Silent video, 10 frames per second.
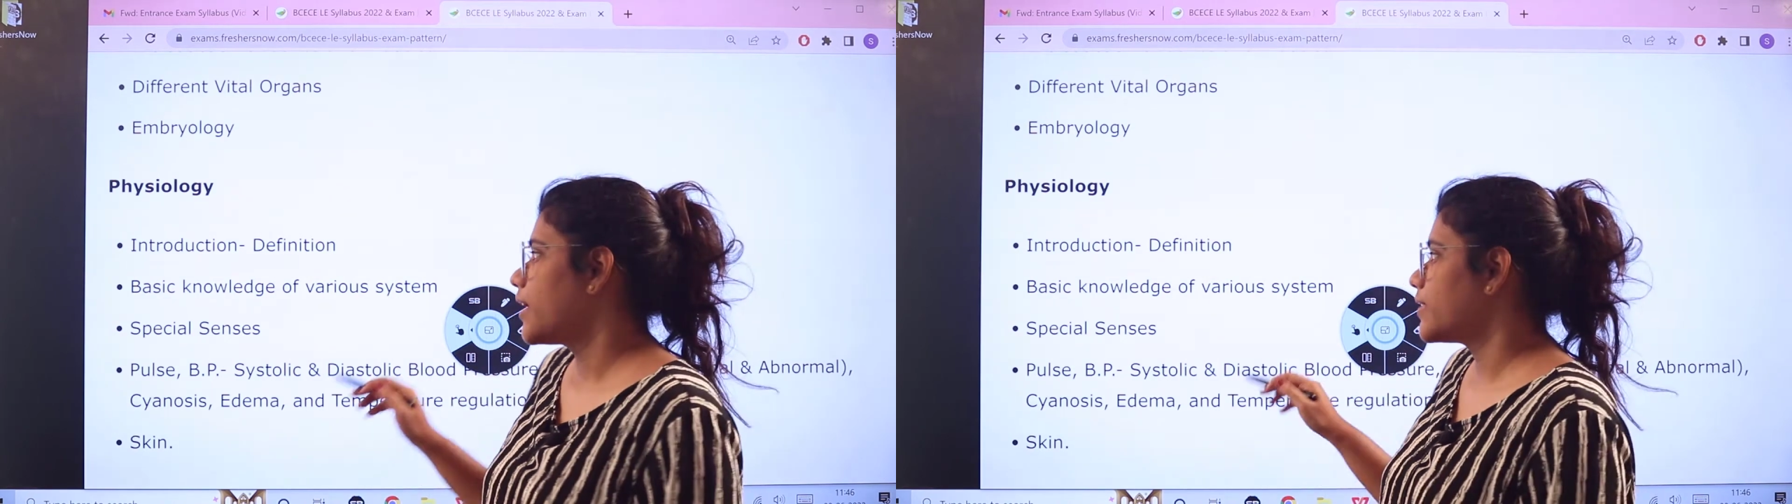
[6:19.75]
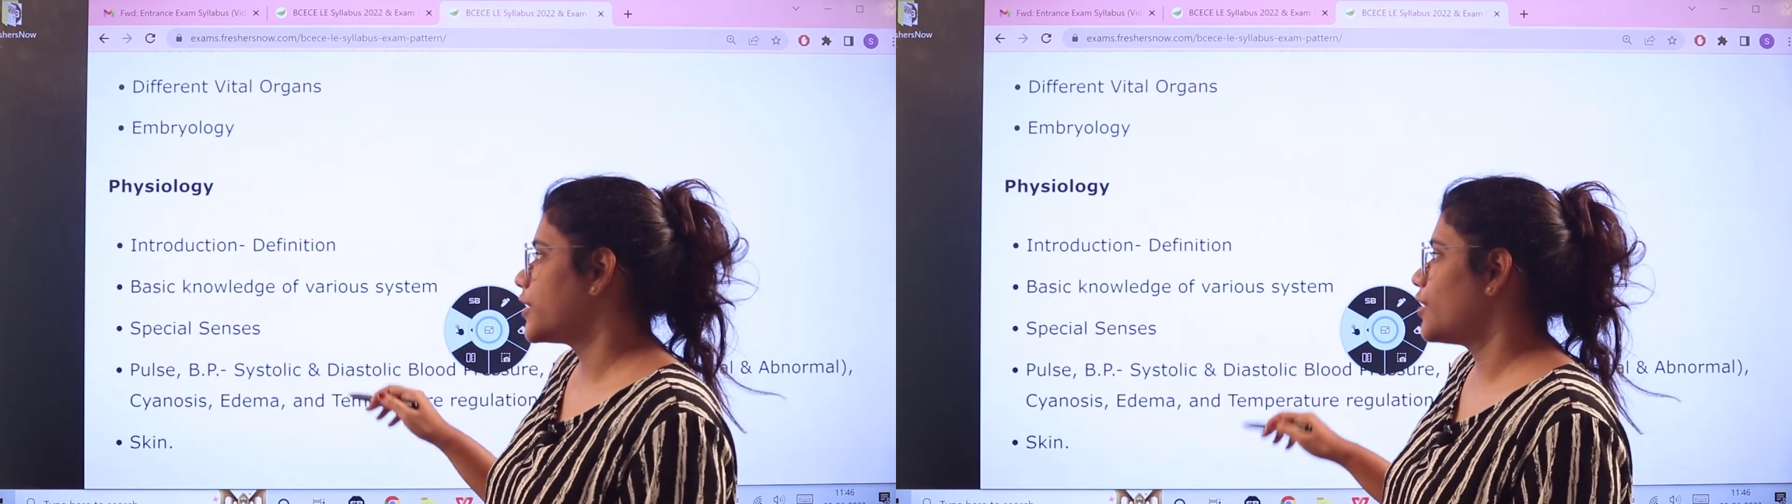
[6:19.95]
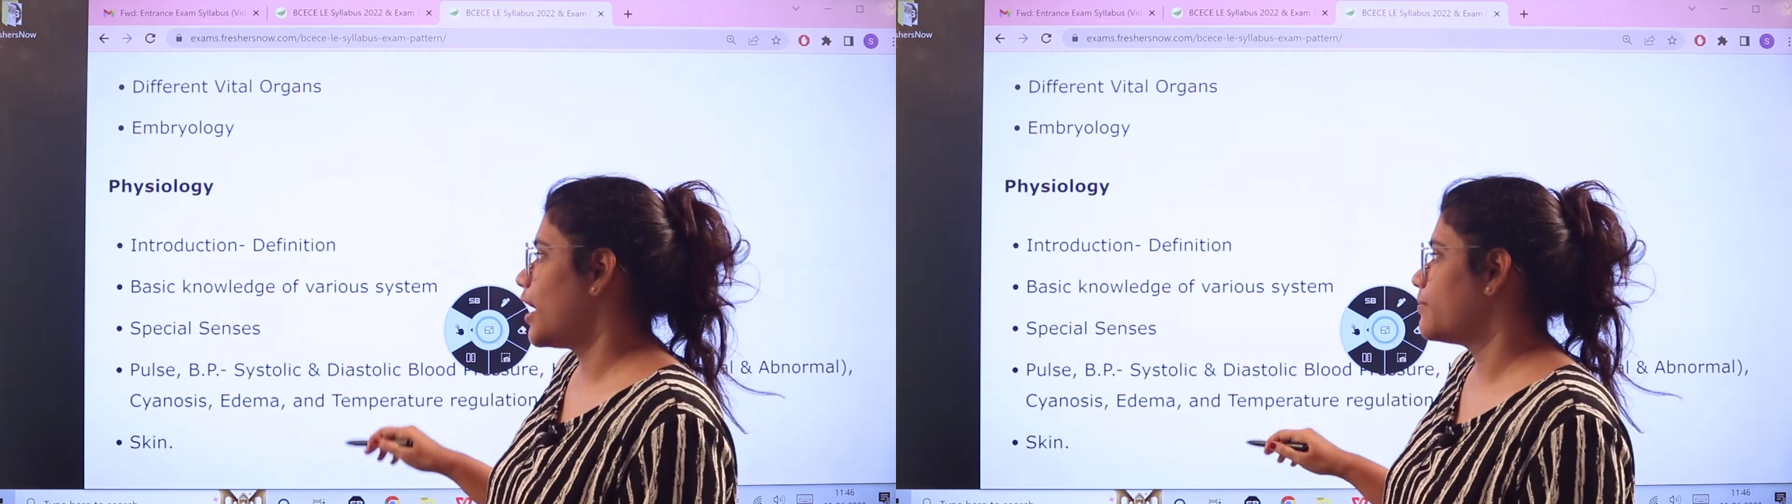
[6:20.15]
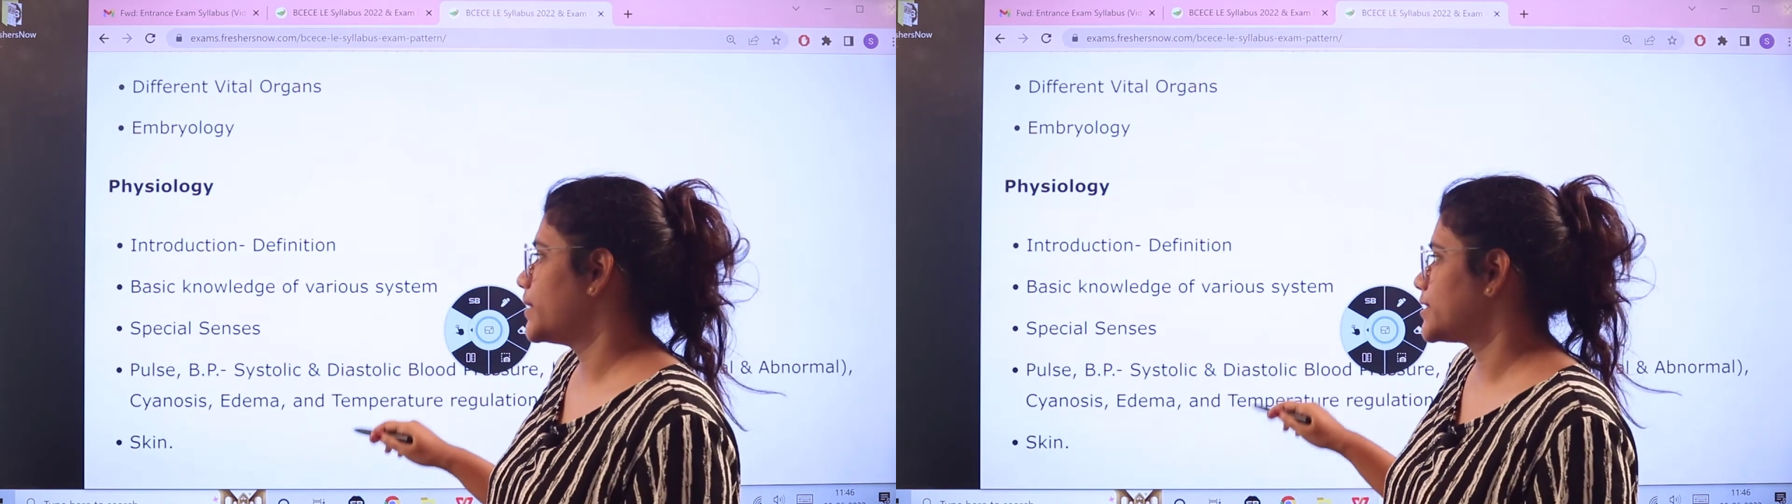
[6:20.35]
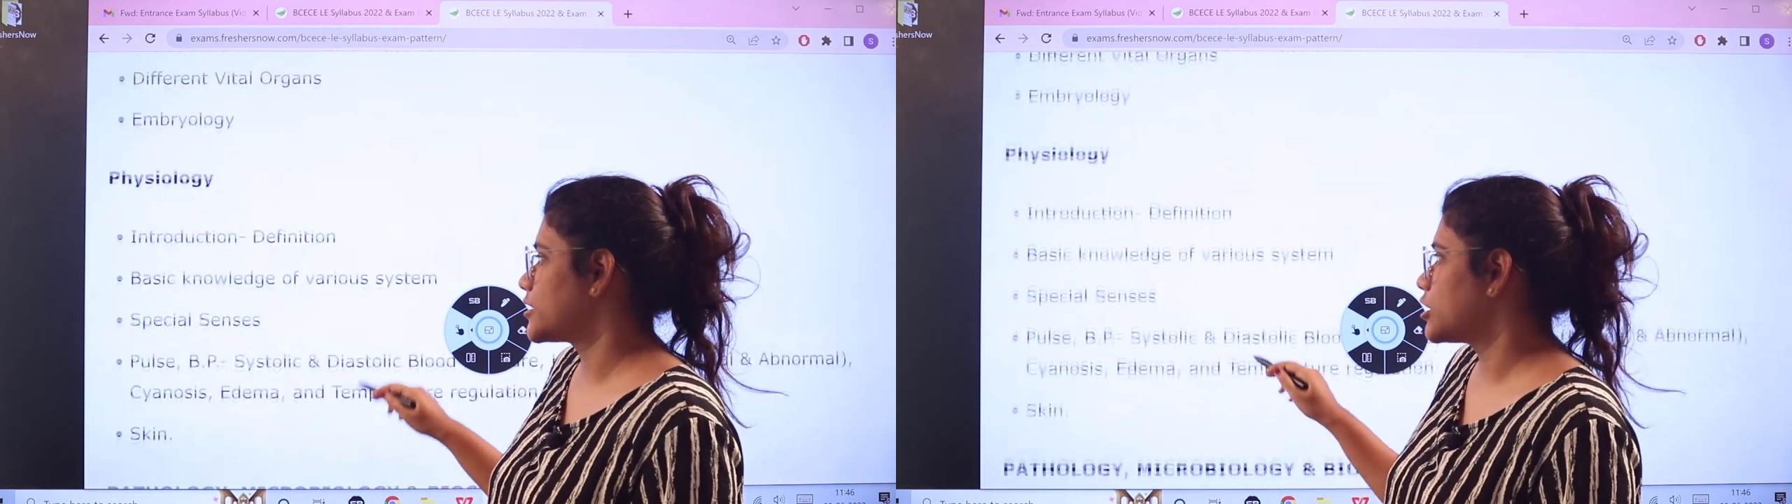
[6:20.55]
Then you have
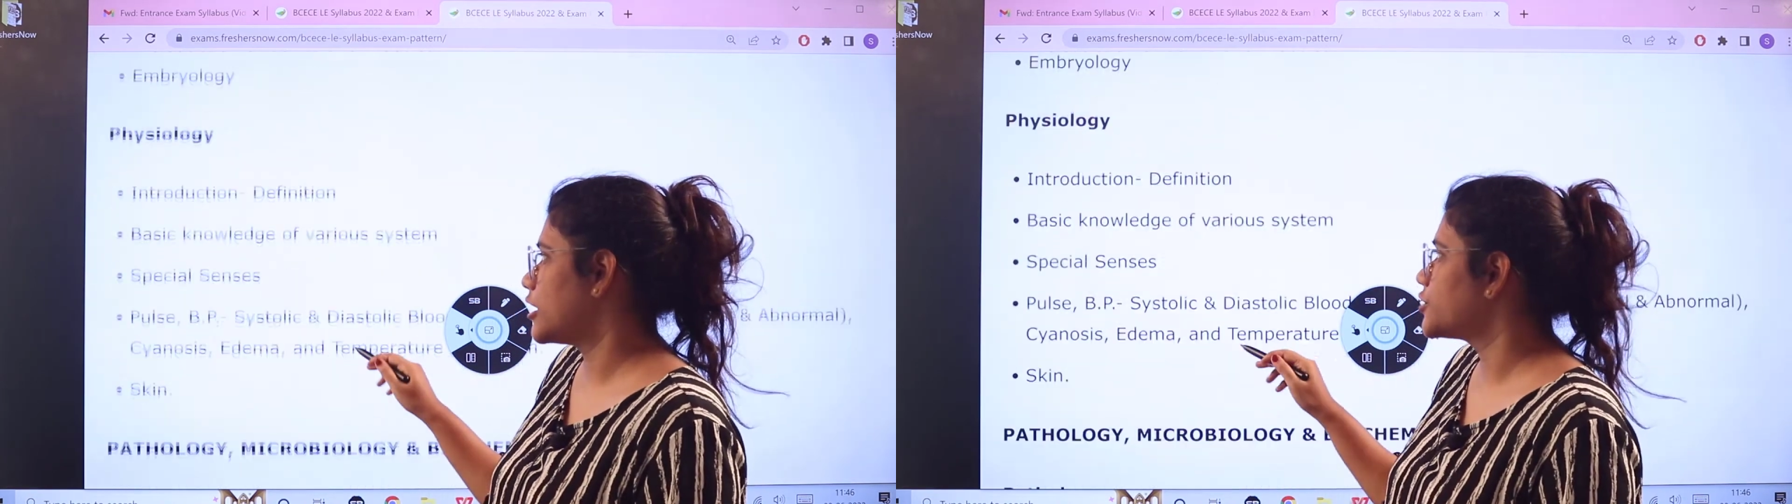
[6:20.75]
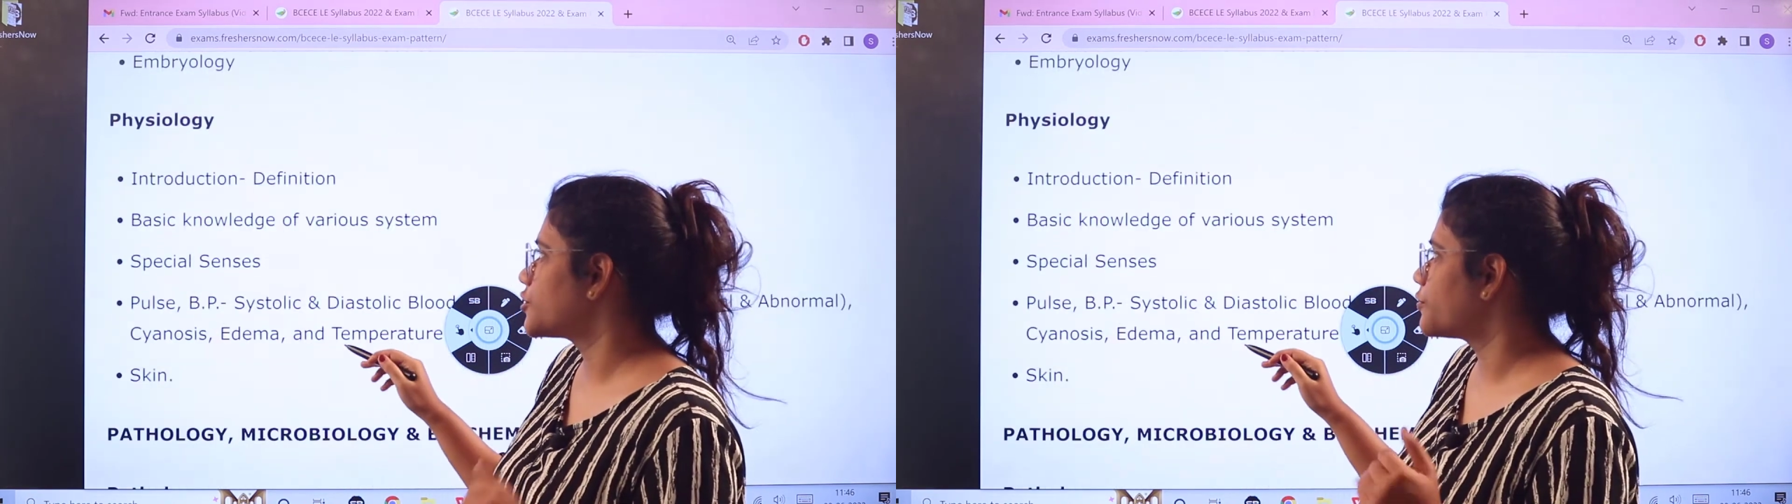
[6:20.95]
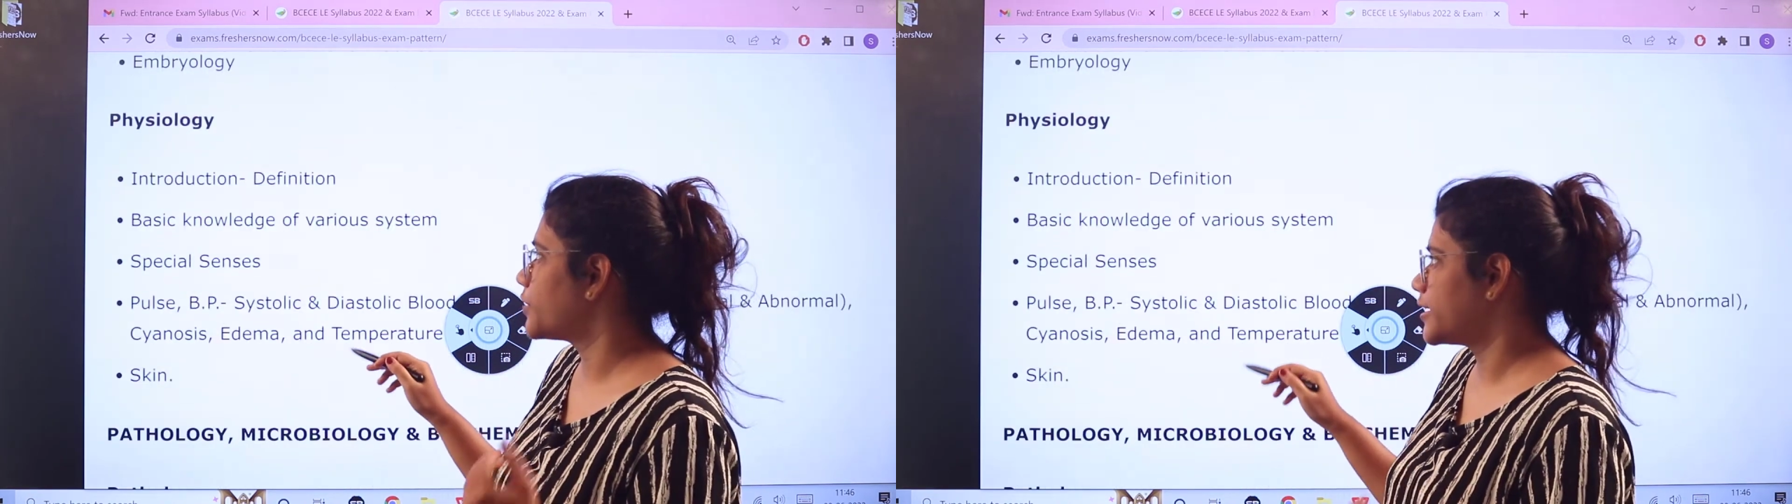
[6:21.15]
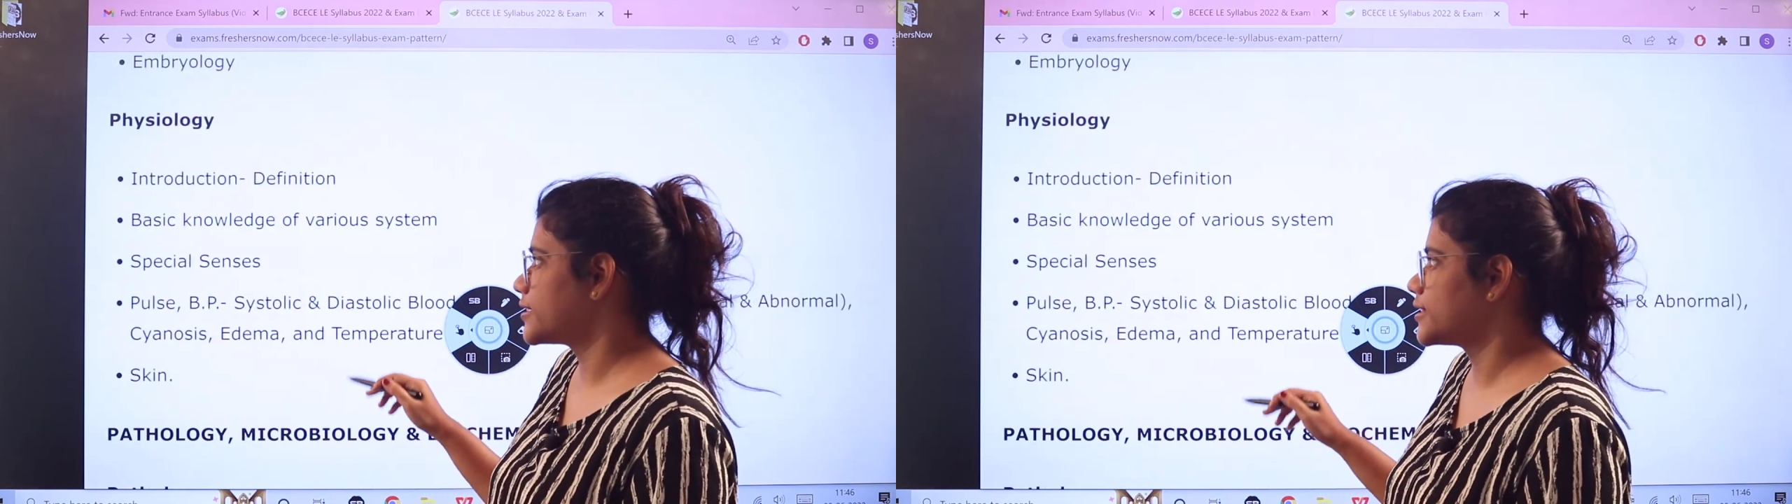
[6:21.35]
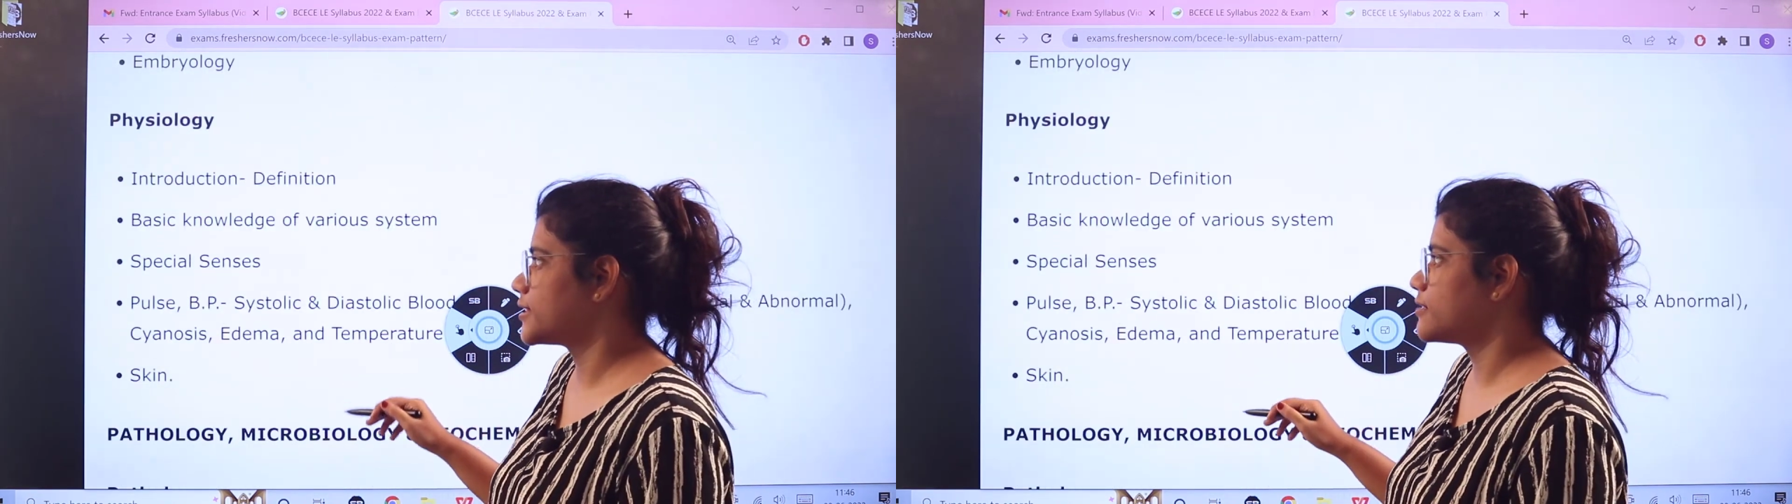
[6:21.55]
basic knowledge of
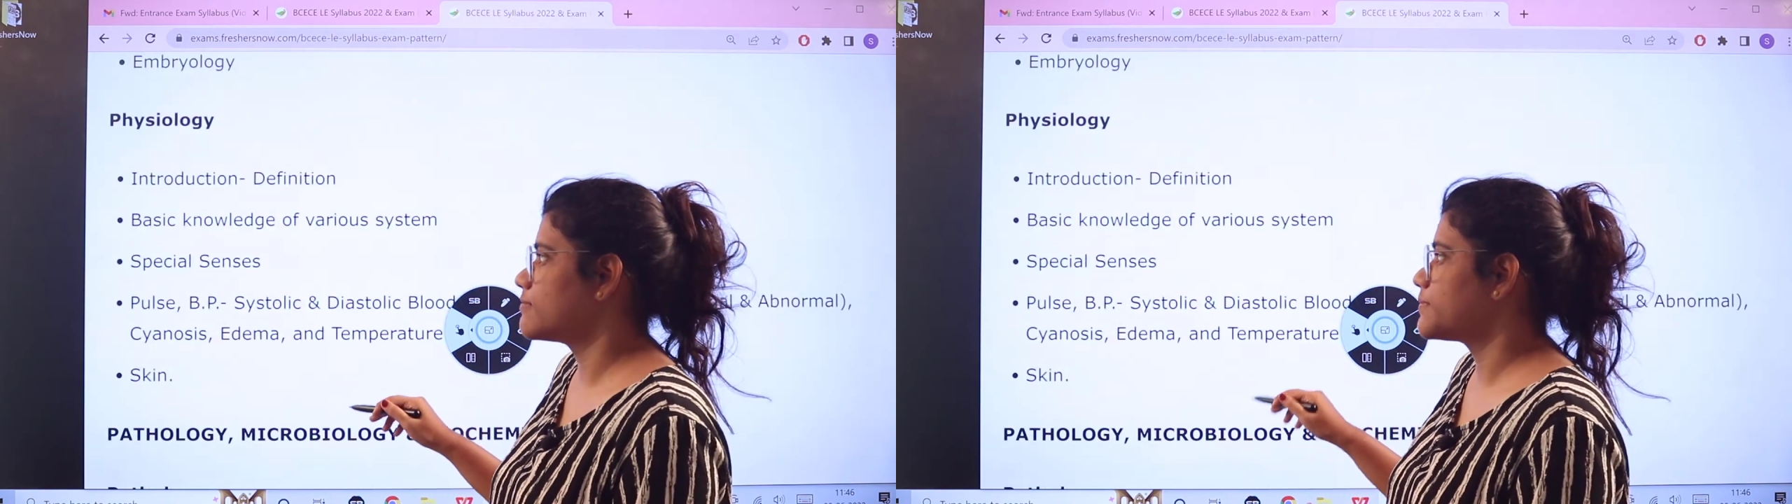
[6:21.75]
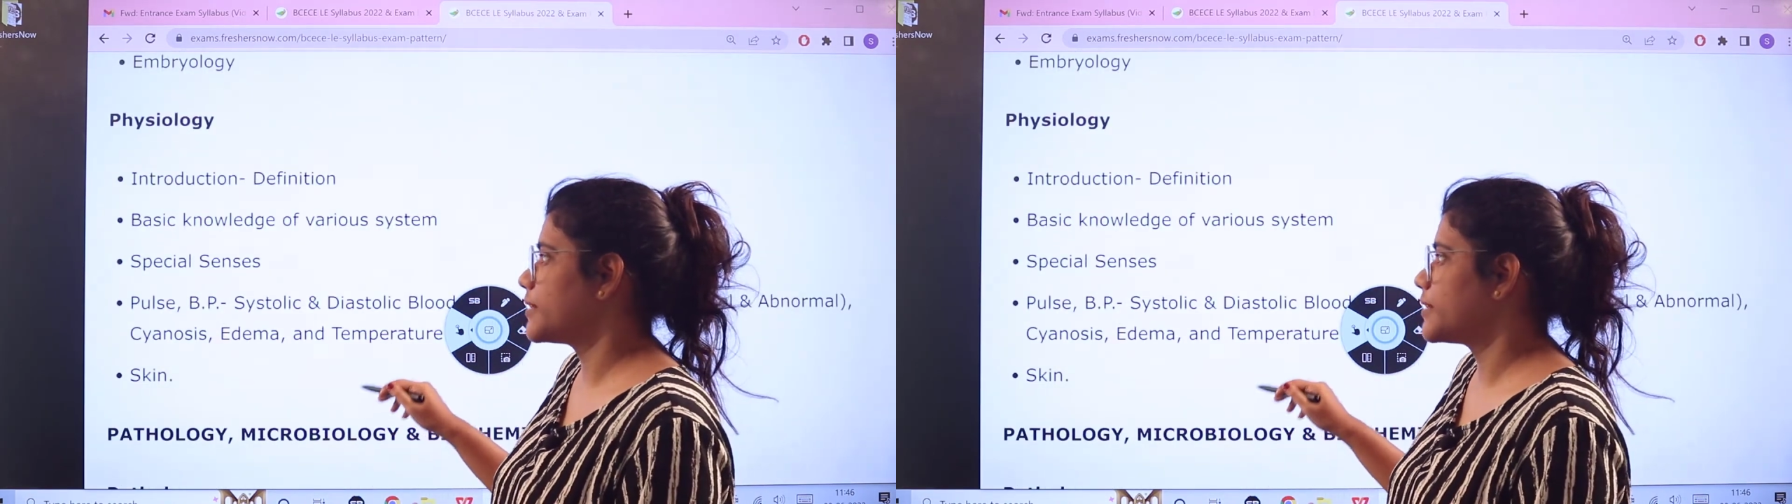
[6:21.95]
various systems,